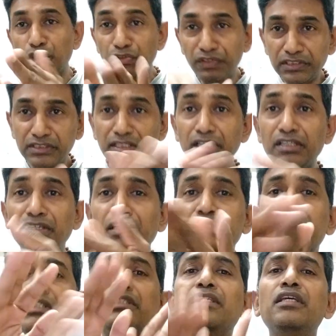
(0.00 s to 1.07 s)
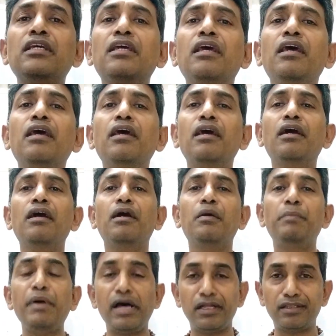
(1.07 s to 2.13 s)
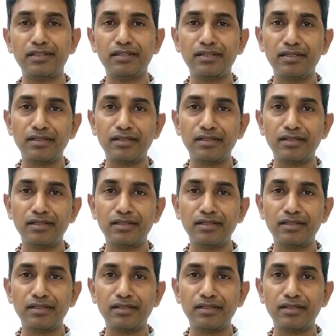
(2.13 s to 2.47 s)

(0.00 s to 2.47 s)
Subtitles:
twists and turns in the path,